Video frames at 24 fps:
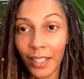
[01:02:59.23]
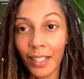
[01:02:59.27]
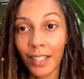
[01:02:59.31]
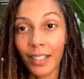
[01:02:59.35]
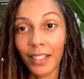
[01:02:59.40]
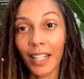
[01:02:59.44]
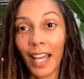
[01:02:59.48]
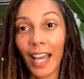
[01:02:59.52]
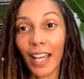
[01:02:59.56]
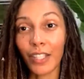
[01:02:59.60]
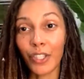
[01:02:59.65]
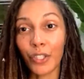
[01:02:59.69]

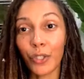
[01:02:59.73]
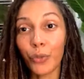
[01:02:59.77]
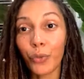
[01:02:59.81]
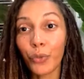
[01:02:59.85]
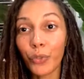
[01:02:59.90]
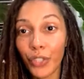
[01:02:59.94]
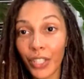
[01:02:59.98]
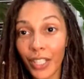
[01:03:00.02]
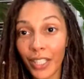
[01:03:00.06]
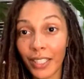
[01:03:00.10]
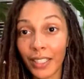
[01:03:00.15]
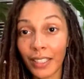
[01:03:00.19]
that
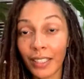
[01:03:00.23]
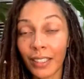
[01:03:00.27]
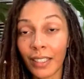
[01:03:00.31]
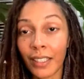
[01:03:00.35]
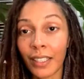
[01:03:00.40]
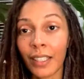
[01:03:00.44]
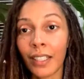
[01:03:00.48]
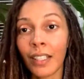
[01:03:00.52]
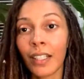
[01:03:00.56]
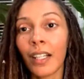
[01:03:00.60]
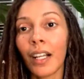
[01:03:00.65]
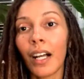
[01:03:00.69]
union
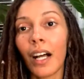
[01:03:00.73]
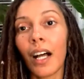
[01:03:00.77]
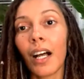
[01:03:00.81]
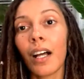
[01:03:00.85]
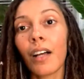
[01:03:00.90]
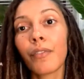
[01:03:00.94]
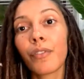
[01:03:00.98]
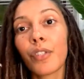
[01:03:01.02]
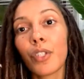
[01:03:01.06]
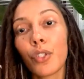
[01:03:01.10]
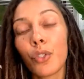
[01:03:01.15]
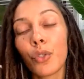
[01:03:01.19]
of
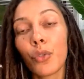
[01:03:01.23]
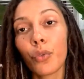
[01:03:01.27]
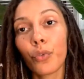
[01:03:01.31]
the two